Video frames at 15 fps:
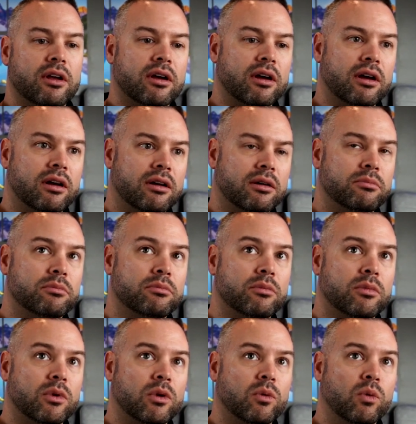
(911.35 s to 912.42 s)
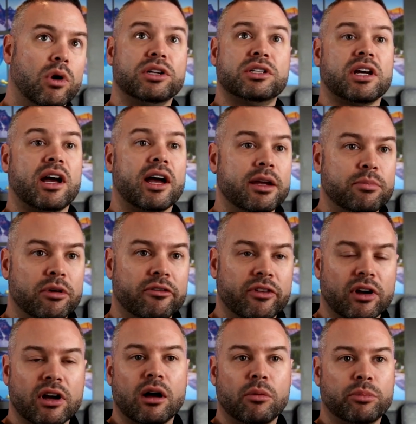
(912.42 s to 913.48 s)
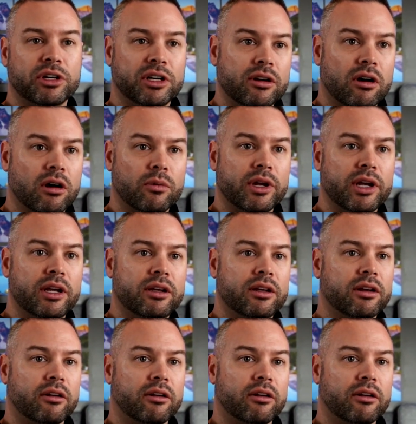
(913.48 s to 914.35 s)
What type of a company are we?